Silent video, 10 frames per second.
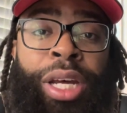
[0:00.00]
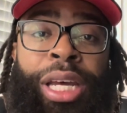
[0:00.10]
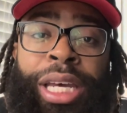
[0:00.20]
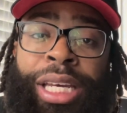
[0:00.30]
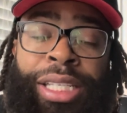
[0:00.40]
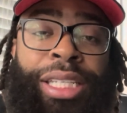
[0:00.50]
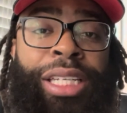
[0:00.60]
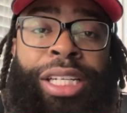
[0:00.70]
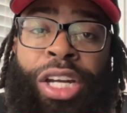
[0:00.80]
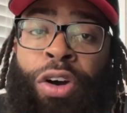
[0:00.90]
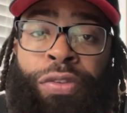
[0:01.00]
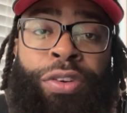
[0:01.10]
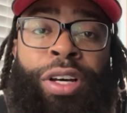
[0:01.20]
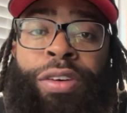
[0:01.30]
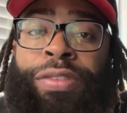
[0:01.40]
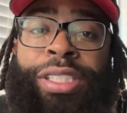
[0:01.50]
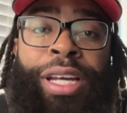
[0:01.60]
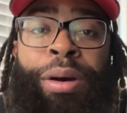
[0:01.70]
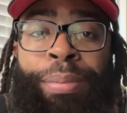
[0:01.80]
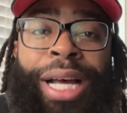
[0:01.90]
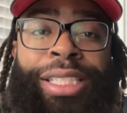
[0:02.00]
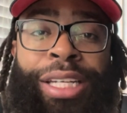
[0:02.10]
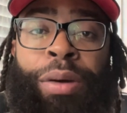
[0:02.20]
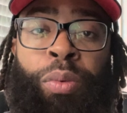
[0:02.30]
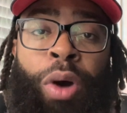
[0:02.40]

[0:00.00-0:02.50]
easy, no fluff, step-by-step